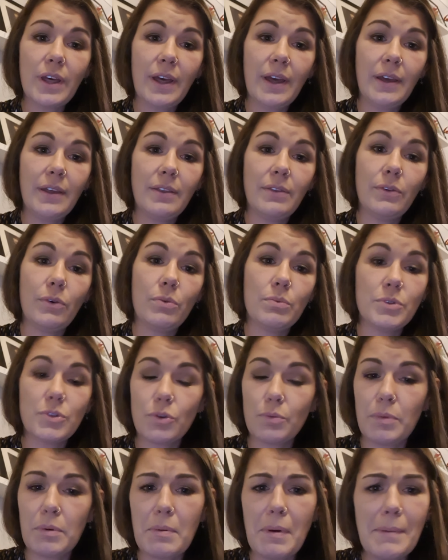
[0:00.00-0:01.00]
I thought was
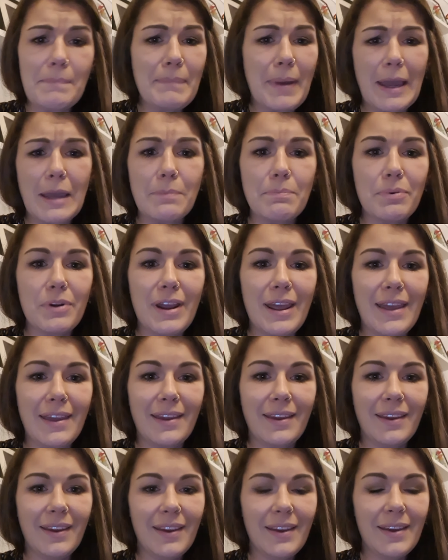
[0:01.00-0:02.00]
going to be my big
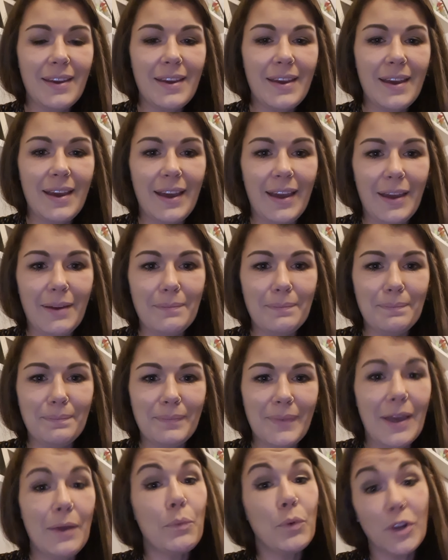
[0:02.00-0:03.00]
break.
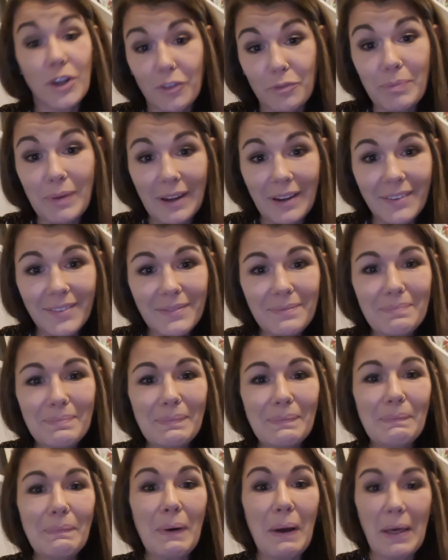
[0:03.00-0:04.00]
It wouldn't have been,
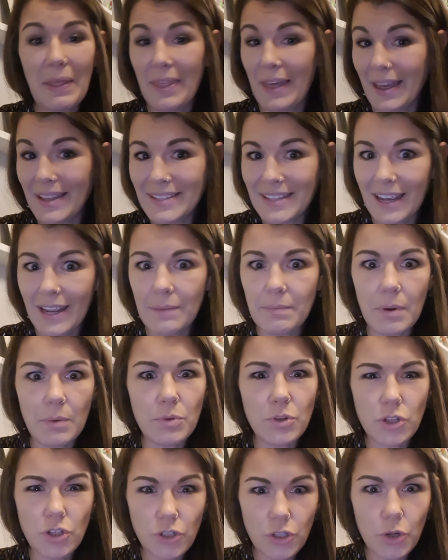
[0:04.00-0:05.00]
but at that time it
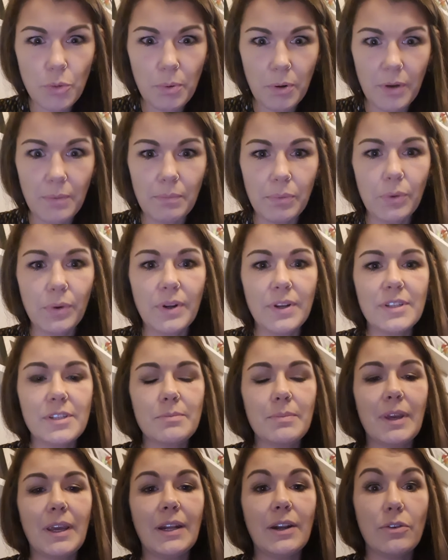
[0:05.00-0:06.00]
was super important to
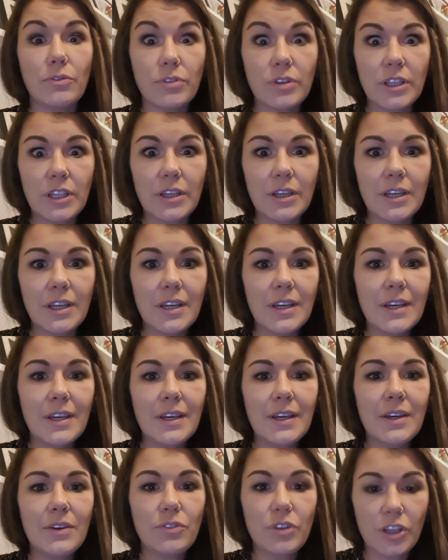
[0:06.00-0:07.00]
me, and I really,
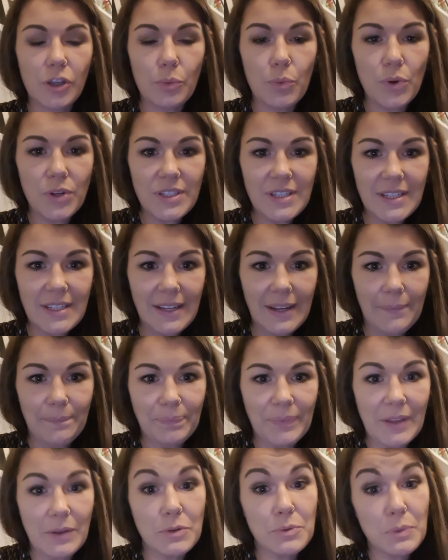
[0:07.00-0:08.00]
really wanted it.
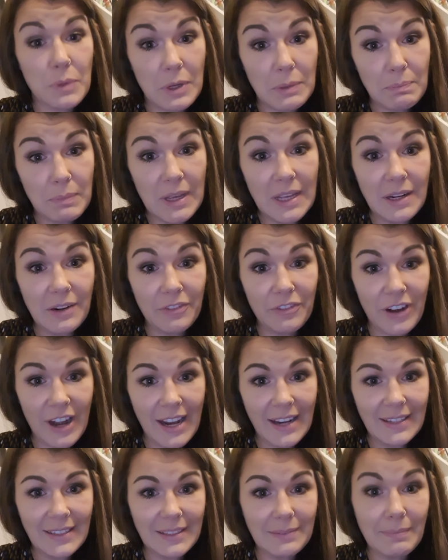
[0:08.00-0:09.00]
And it was between me and a
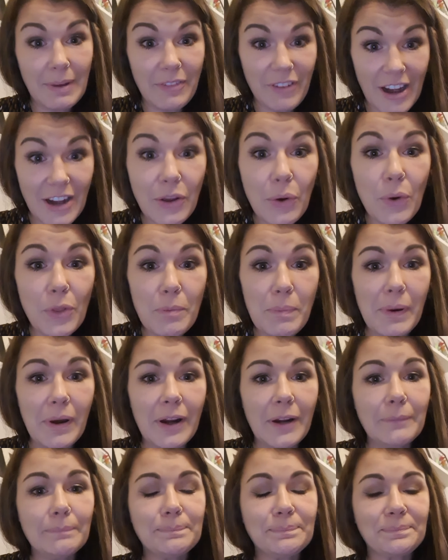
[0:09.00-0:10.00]
friend, and my friend got the
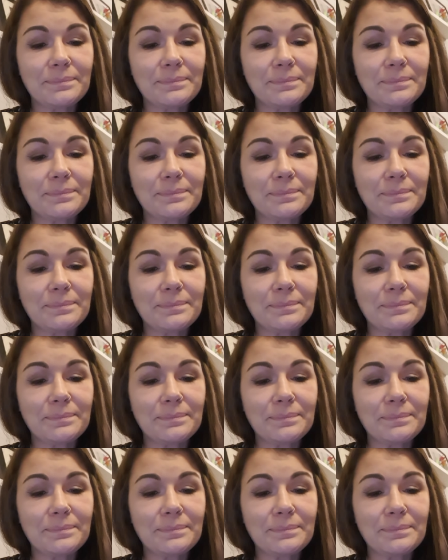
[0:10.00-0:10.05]
part.